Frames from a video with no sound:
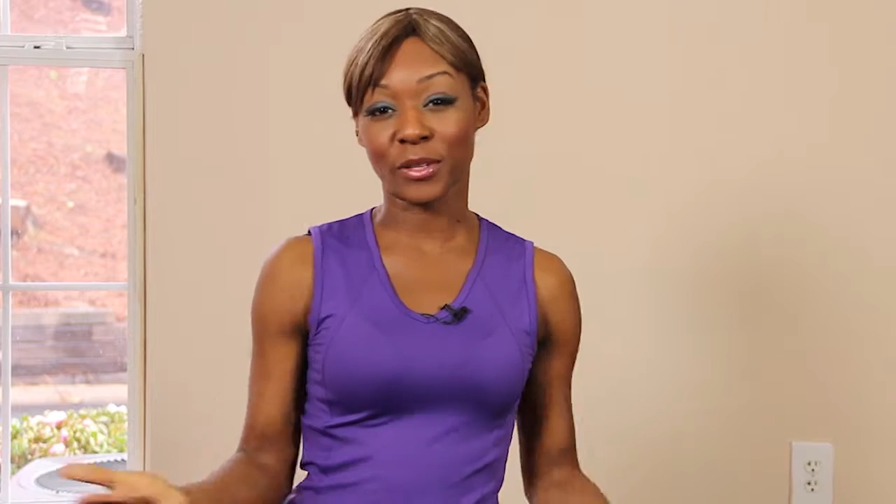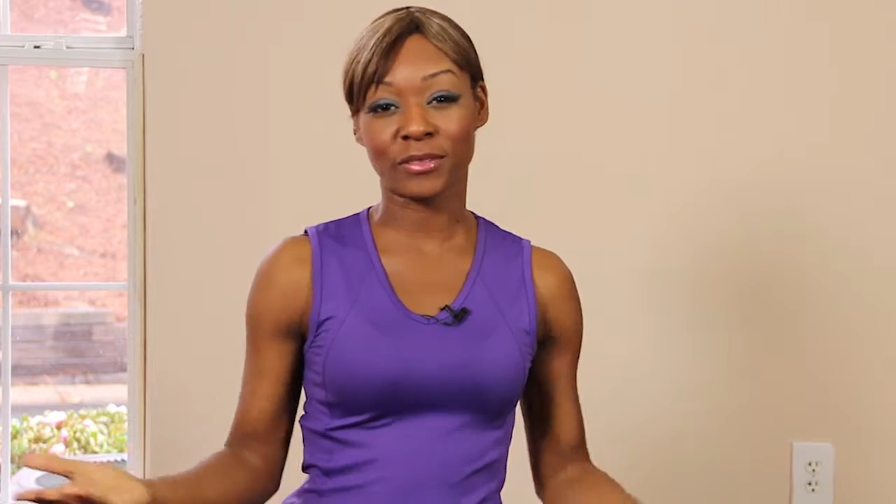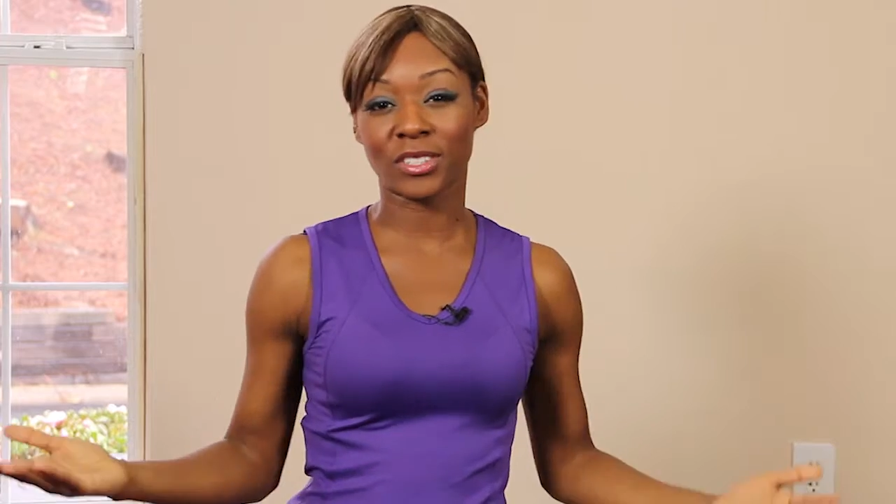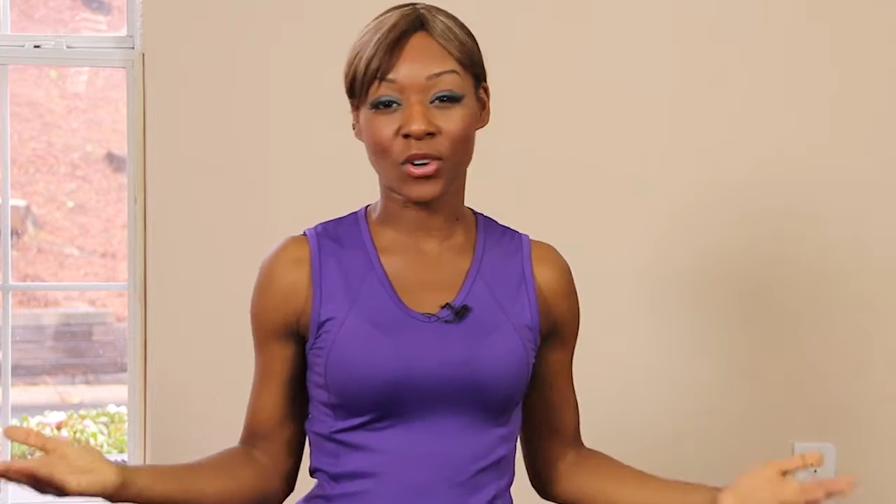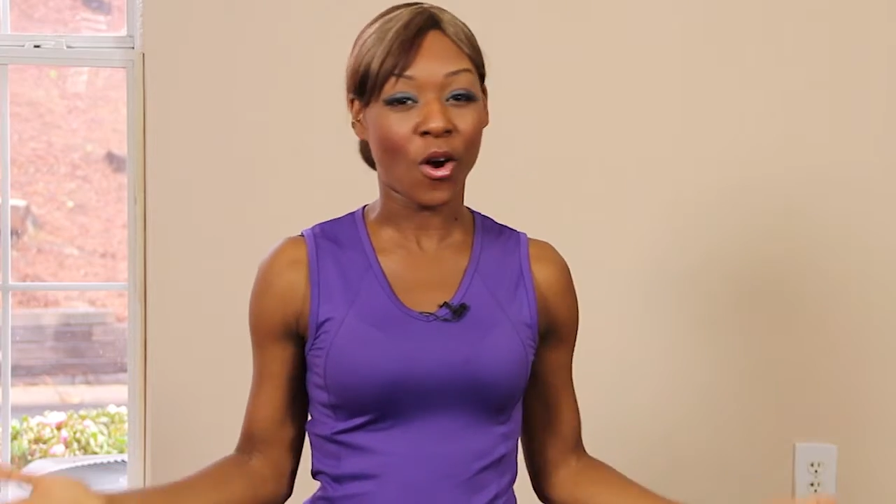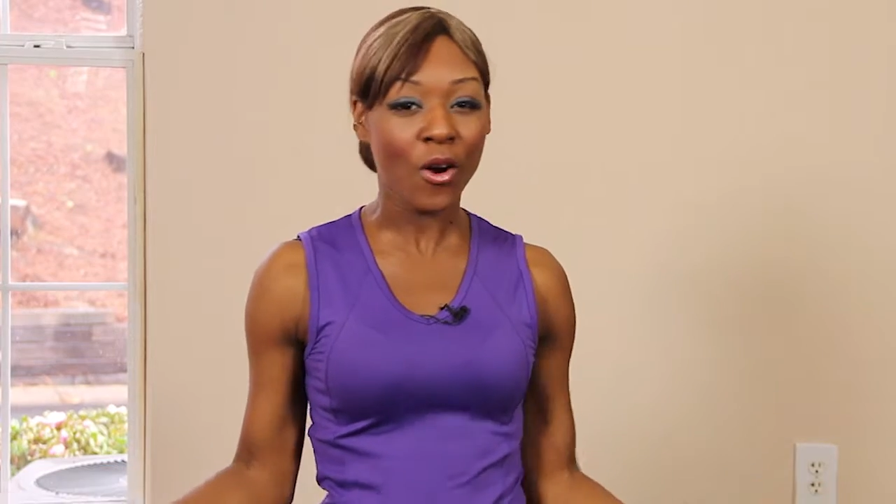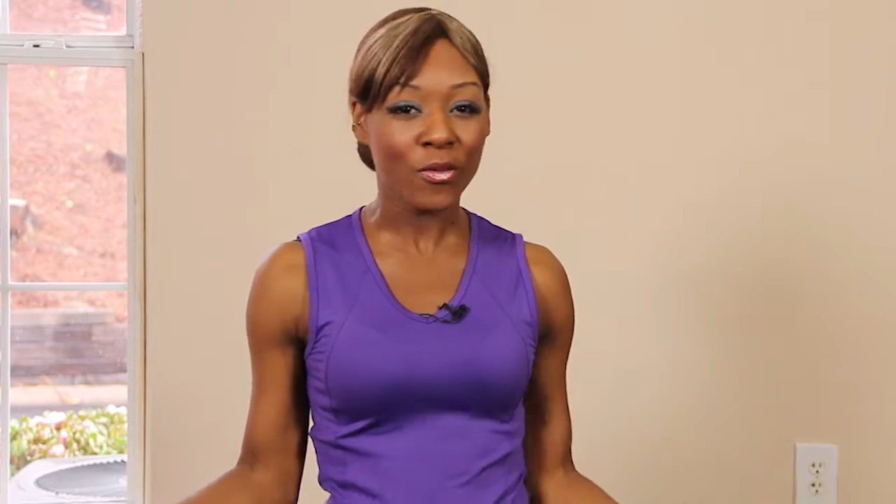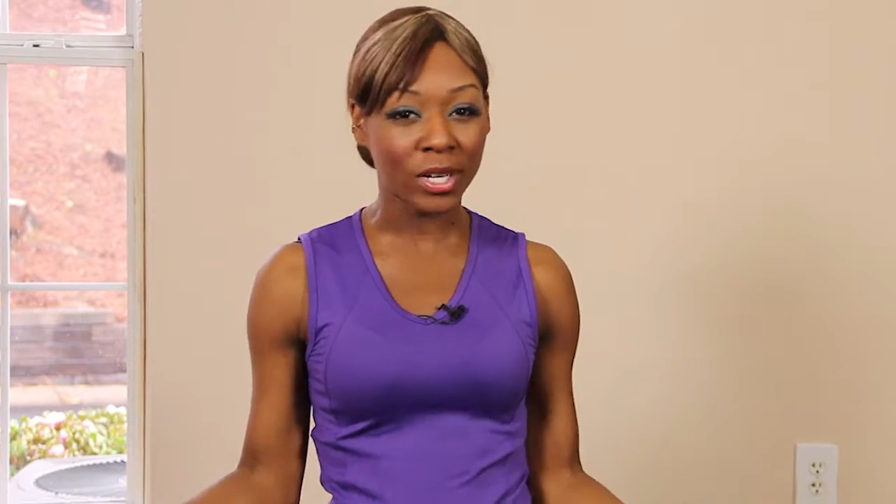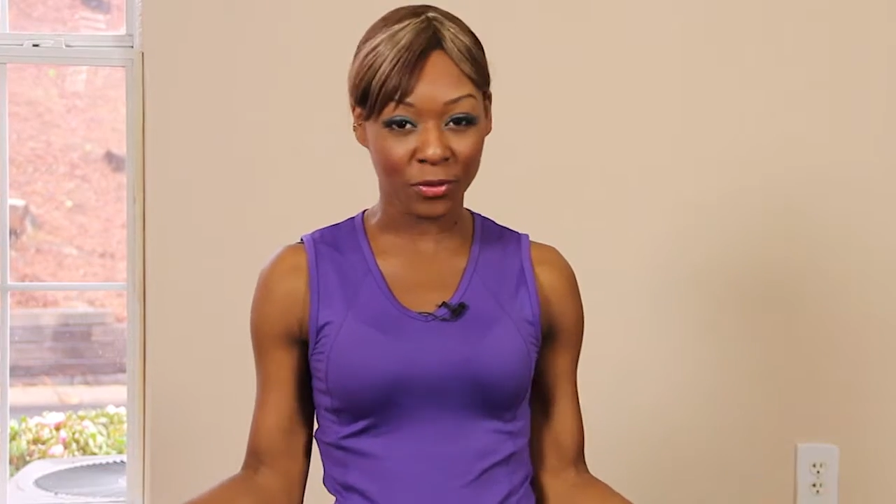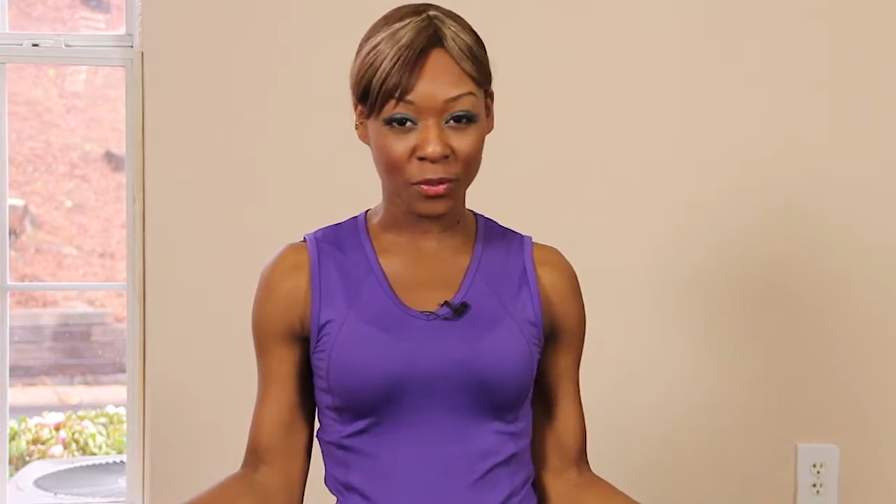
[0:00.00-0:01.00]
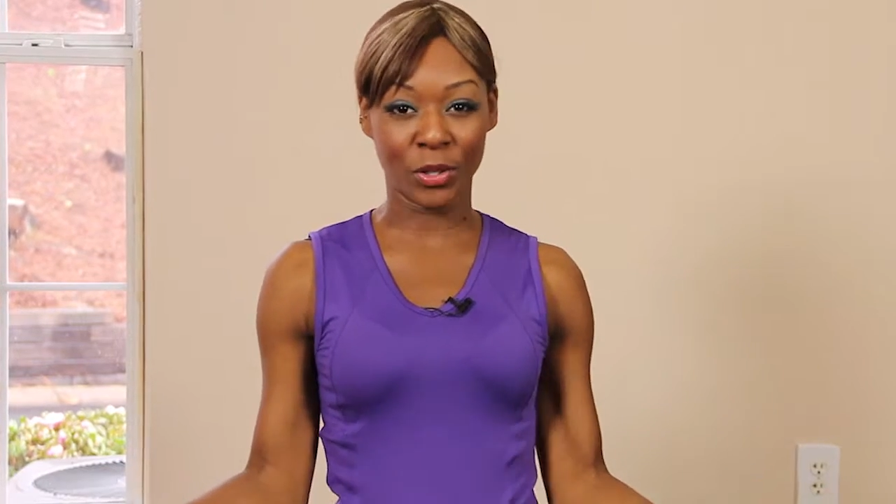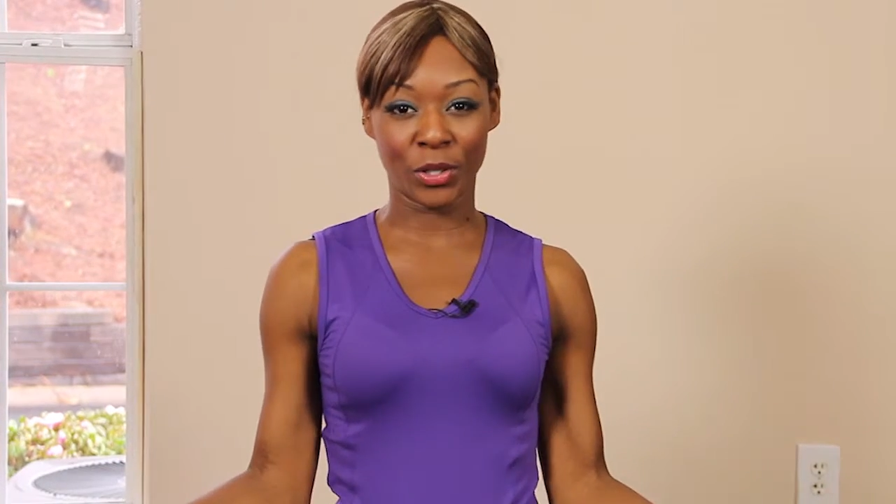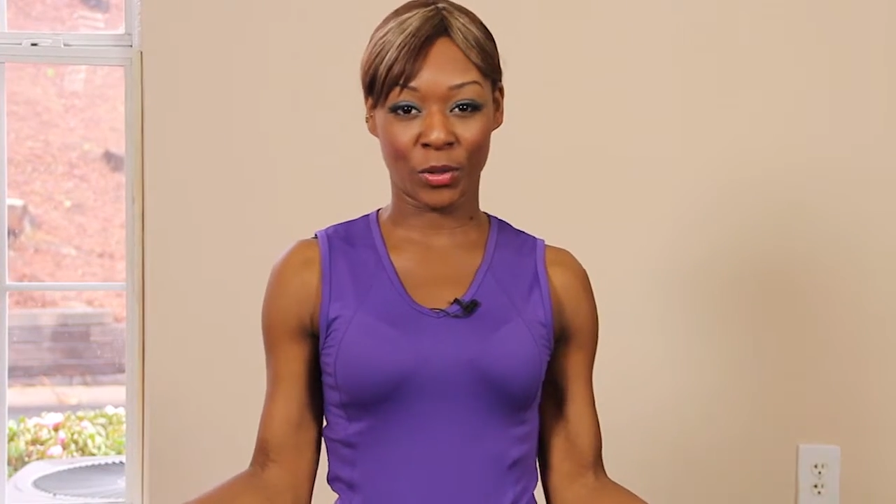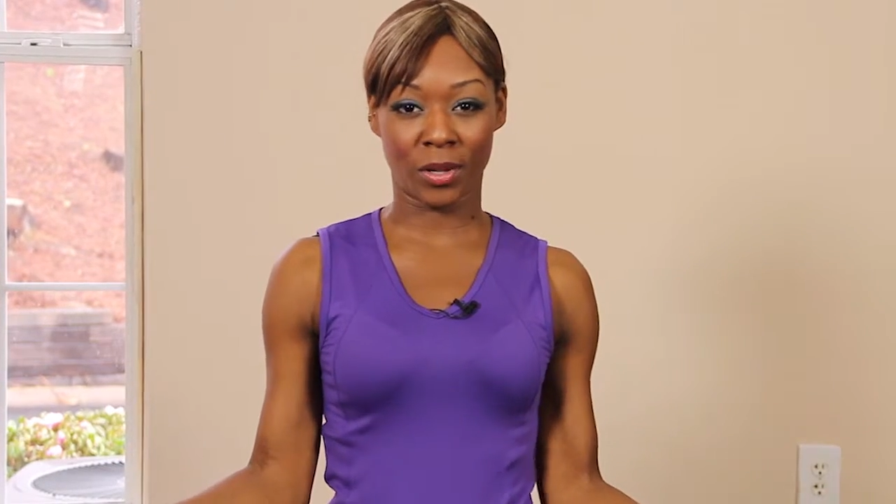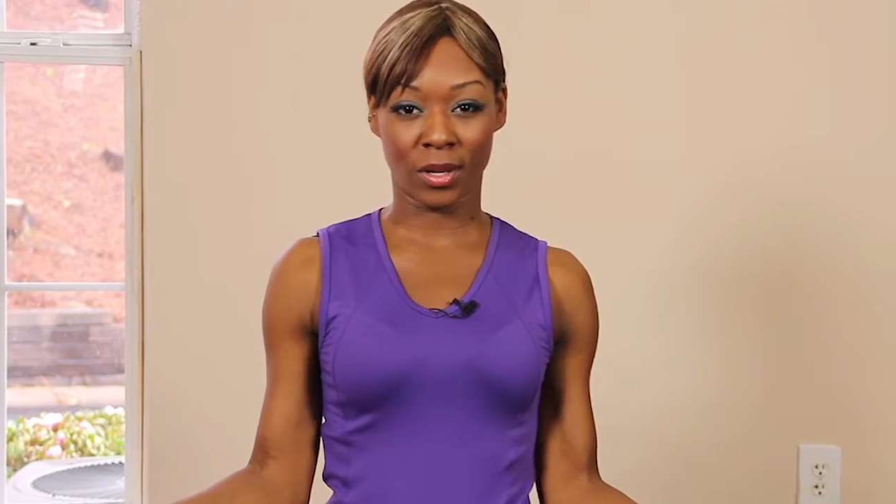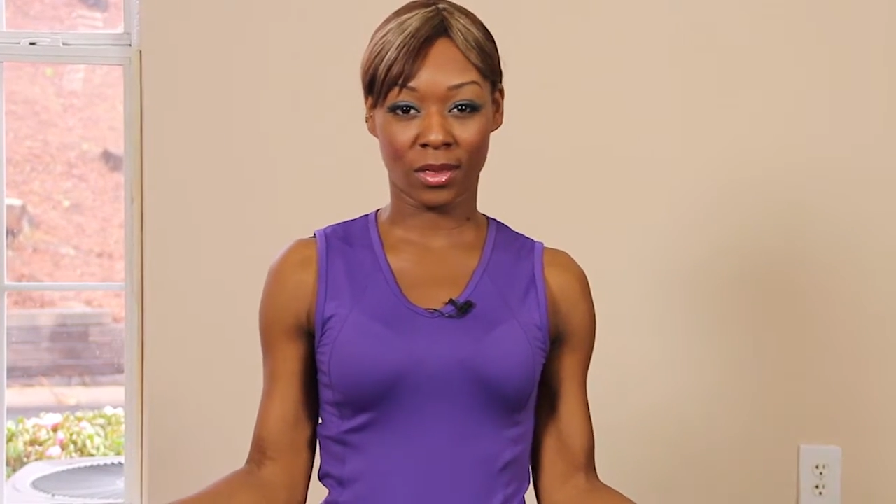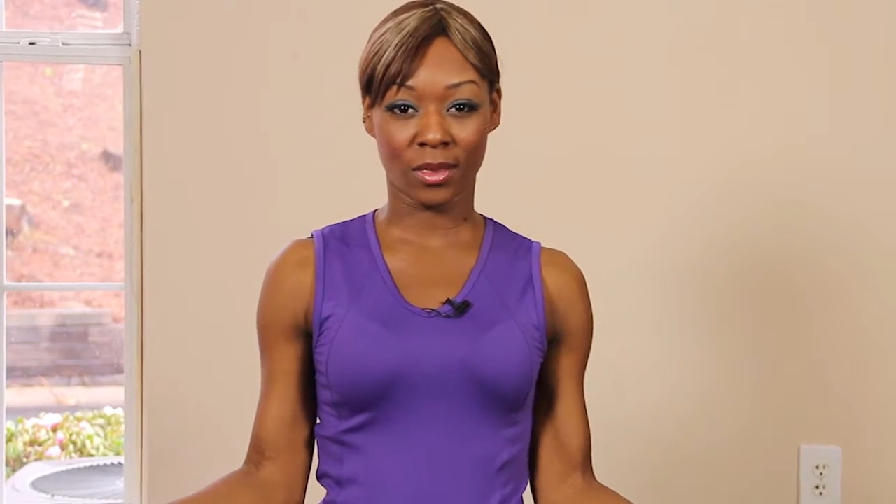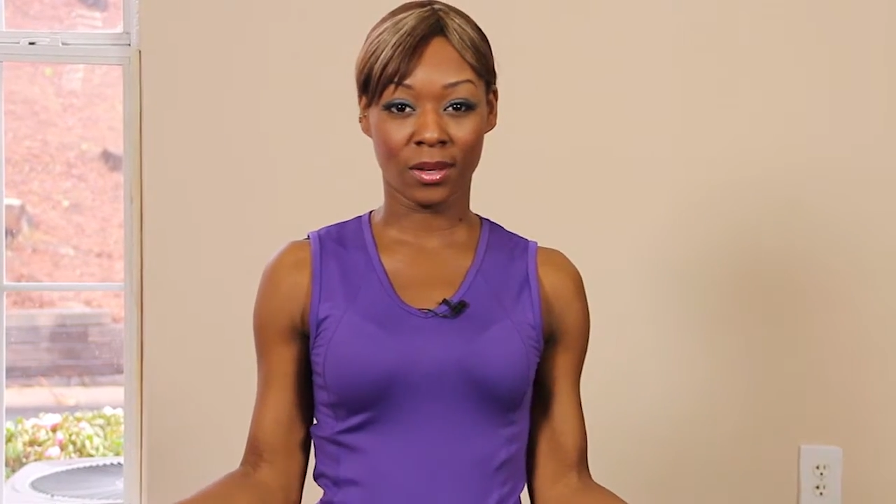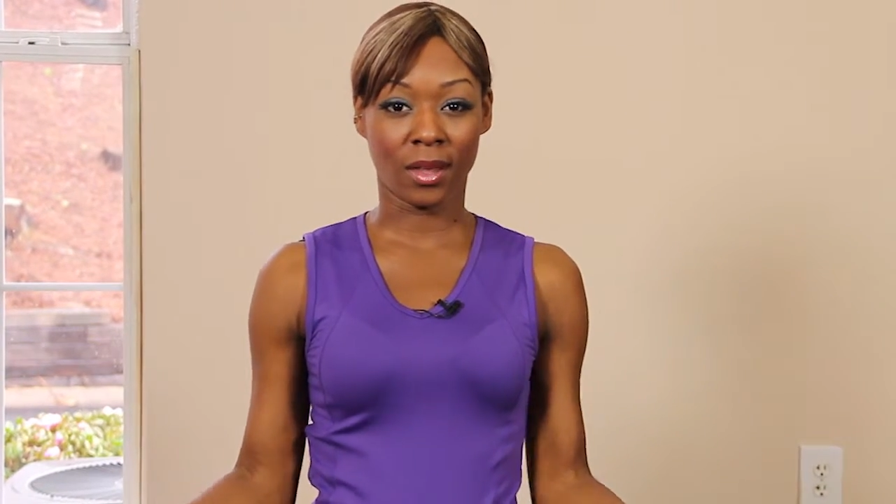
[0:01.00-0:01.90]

moves that you're already familiar with,